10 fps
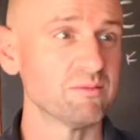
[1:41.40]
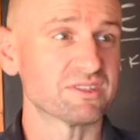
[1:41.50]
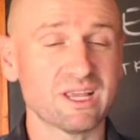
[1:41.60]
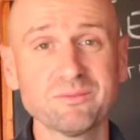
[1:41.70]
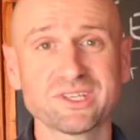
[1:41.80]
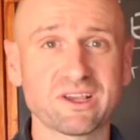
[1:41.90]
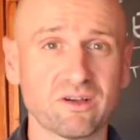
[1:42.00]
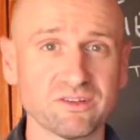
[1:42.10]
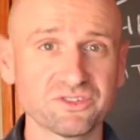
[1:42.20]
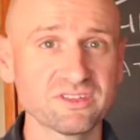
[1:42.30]
Some
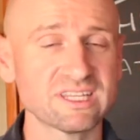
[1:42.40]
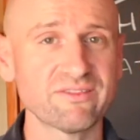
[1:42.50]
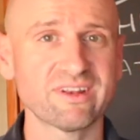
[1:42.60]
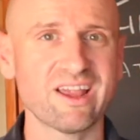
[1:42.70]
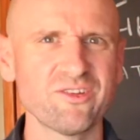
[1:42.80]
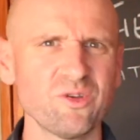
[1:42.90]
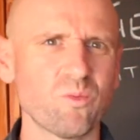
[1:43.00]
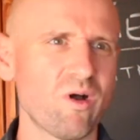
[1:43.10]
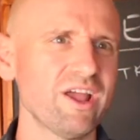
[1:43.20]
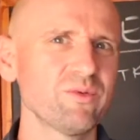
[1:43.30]
psychologists even argue,
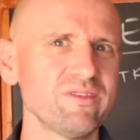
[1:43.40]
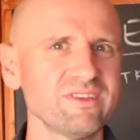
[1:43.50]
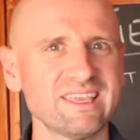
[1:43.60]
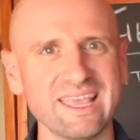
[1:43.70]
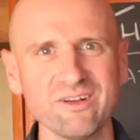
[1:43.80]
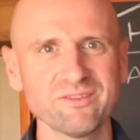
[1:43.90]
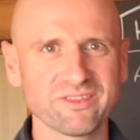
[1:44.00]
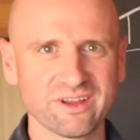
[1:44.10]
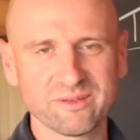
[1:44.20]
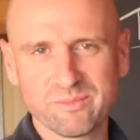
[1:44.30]
why do we even care if
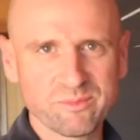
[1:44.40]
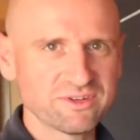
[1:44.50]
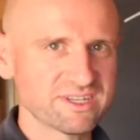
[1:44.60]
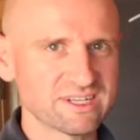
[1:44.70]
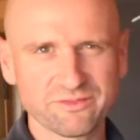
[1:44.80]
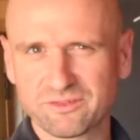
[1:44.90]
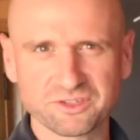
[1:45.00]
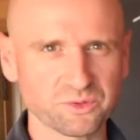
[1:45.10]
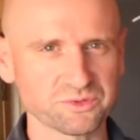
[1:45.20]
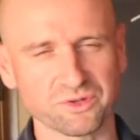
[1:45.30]
the memory is in different
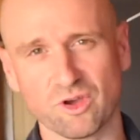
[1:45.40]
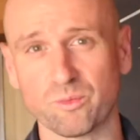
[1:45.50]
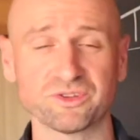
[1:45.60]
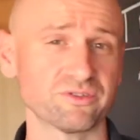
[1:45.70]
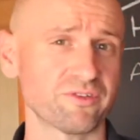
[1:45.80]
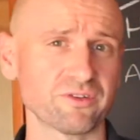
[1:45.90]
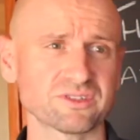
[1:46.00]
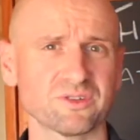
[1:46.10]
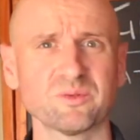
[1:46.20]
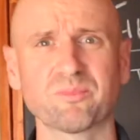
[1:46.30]
stores or not? We should
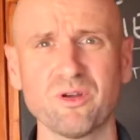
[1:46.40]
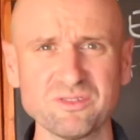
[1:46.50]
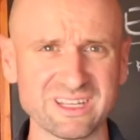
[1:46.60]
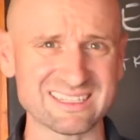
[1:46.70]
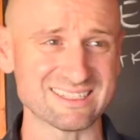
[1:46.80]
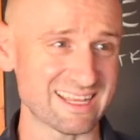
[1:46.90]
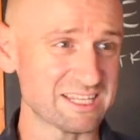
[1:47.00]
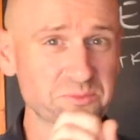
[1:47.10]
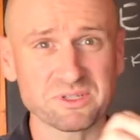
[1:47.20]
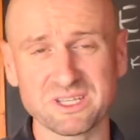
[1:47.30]
focus on the processes and
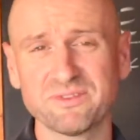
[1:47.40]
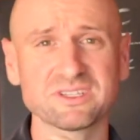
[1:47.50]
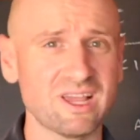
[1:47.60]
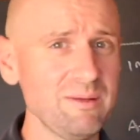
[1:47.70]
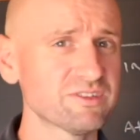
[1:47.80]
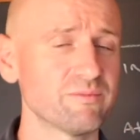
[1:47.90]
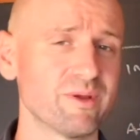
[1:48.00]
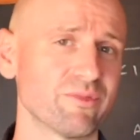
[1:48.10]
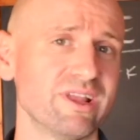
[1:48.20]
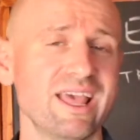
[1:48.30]
specific types of
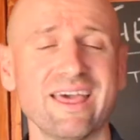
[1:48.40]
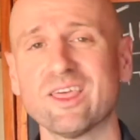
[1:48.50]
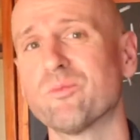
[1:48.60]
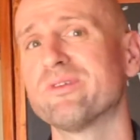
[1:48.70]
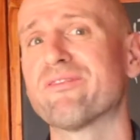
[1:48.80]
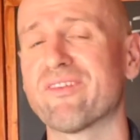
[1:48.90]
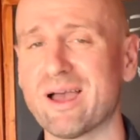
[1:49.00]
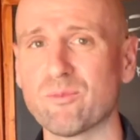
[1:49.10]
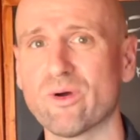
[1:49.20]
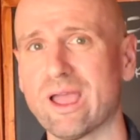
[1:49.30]
memory that would be
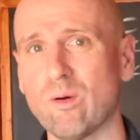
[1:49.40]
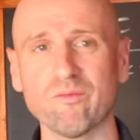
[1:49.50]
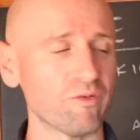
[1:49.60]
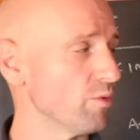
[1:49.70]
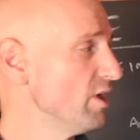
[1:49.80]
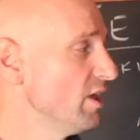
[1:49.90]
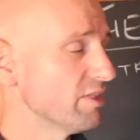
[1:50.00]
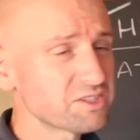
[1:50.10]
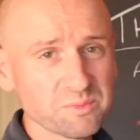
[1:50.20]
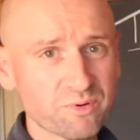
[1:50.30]
far more helpful.
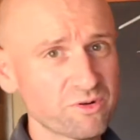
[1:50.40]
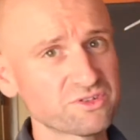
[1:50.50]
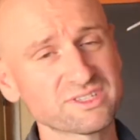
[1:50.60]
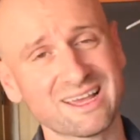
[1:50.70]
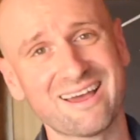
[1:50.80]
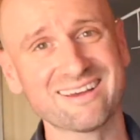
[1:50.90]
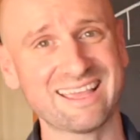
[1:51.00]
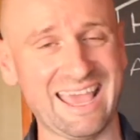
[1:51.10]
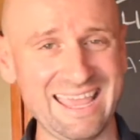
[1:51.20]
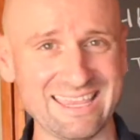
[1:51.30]
This approach is
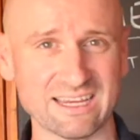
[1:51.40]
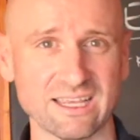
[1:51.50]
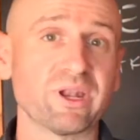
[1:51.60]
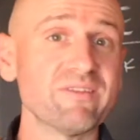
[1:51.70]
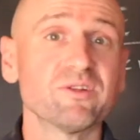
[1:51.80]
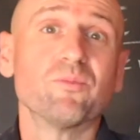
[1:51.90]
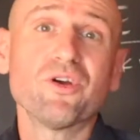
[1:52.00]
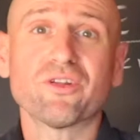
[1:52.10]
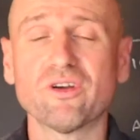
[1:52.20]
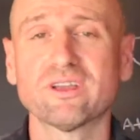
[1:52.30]
archaic. But even
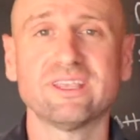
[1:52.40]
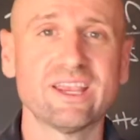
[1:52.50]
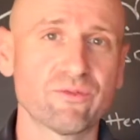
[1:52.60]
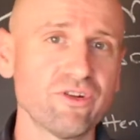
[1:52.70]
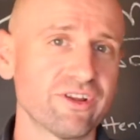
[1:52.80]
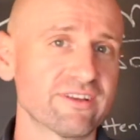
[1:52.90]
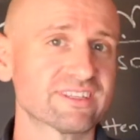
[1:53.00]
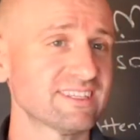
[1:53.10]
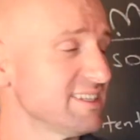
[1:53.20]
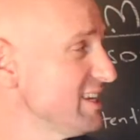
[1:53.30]
Murdoch, a year earlier in
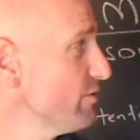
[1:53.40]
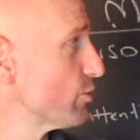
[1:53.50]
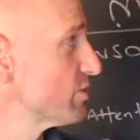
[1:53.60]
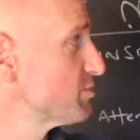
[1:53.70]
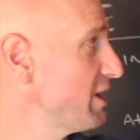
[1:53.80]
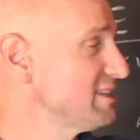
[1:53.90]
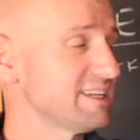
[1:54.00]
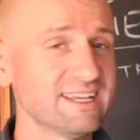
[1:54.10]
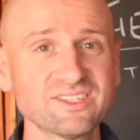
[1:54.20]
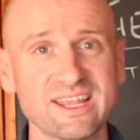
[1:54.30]
67, was
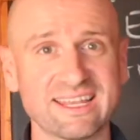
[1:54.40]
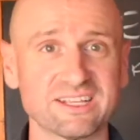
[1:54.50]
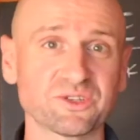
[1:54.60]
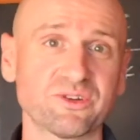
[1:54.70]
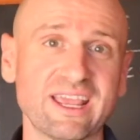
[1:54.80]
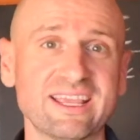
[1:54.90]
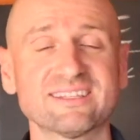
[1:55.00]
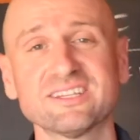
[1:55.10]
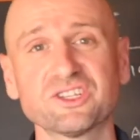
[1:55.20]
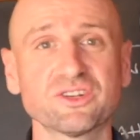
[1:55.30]
basing his ideas on
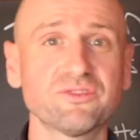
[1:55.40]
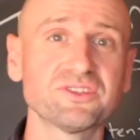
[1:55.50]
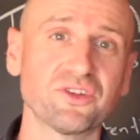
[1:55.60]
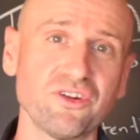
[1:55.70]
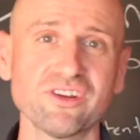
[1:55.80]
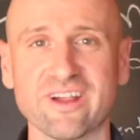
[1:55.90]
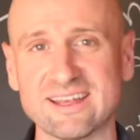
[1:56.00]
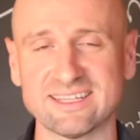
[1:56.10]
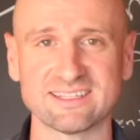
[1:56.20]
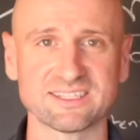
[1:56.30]
Atkinson and Schifrin's earlier
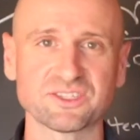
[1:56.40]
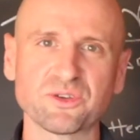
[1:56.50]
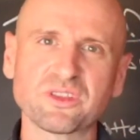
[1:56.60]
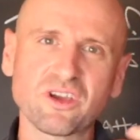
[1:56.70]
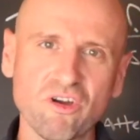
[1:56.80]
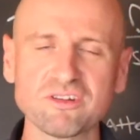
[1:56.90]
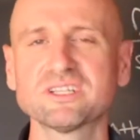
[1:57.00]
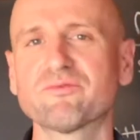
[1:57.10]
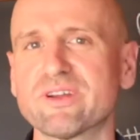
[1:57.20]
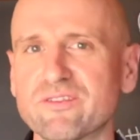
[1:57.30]
ideas. And so the
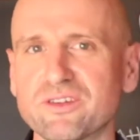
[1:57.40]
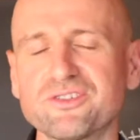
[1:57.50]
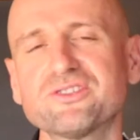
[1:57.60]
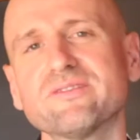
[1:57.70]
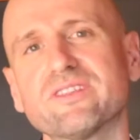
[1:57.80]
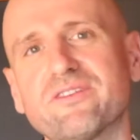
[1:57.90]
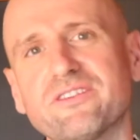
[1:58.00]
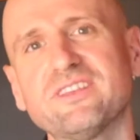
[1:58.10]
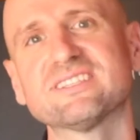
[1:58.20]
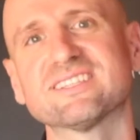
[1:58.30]
cognitive revolution of the
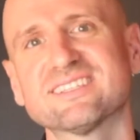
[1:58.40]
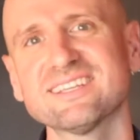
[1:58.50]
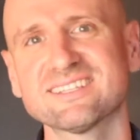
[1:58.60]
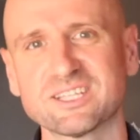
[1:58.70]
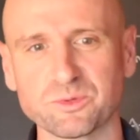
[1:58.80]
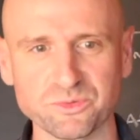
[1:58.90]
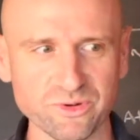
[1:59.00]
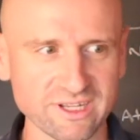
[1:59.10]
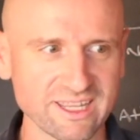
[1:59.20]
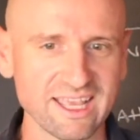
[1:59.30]
50s and 60s was
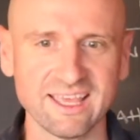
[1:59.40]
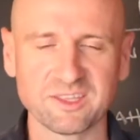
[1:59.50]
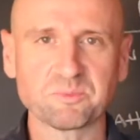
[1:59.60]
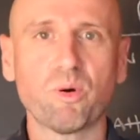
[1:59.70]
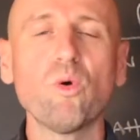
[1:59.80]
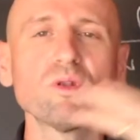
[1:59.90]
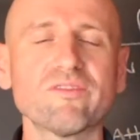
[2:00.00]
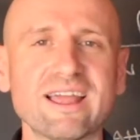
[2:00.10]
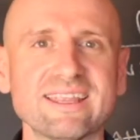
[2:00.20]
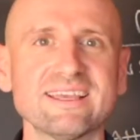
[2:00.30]
really this pool of
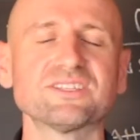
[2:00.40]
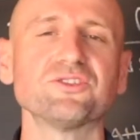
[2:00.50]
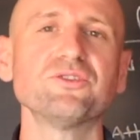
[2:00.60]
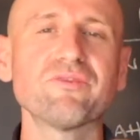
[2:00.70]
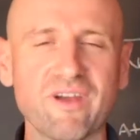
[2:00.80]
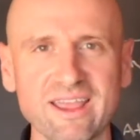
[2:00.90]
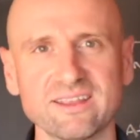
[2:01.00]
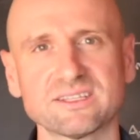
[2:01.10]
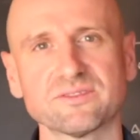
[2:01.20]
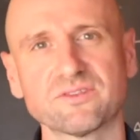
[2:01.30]
ideas and new
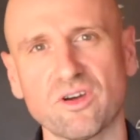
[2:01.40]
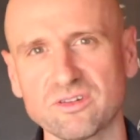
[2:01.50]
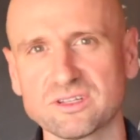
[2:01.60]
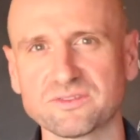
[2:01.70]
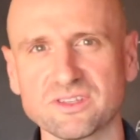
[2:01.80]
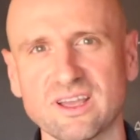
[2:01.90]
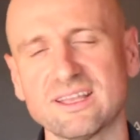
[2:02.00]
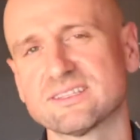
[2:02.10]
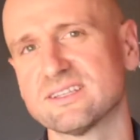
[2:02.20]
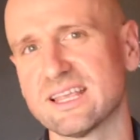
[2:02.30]
findings of cognitive
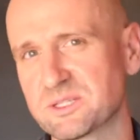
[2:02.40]
science and